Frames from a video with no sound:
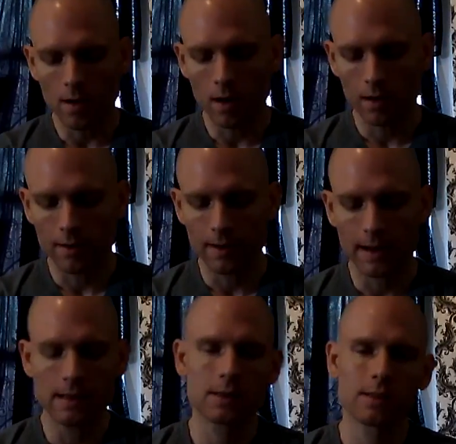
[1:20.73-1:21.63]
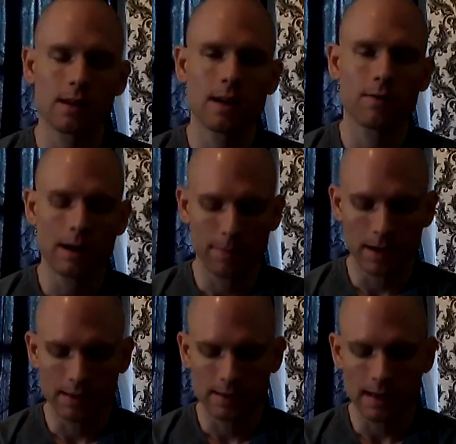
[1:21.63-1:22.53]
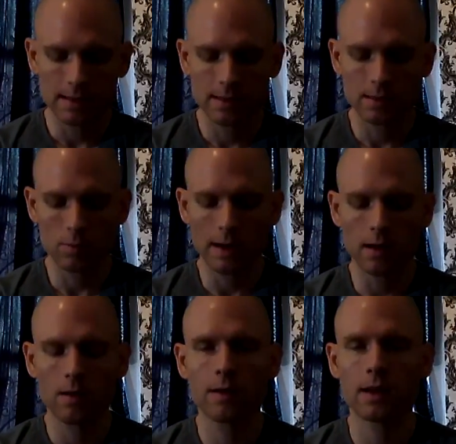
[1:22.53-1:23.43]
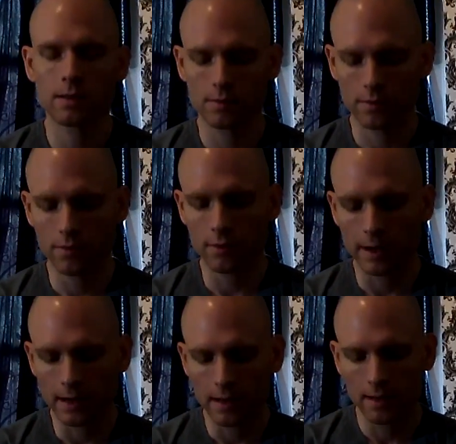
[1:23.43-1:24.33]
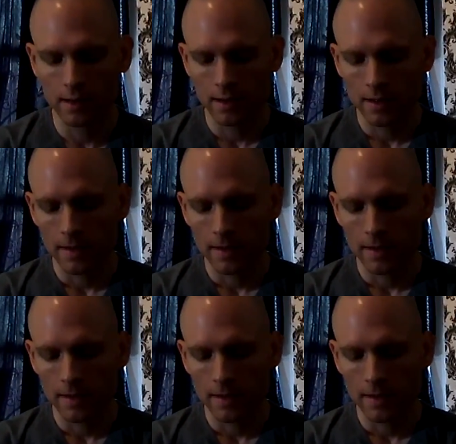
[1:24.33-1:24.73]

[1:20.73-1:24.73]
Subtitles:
all are against rape and incest as well as Farina,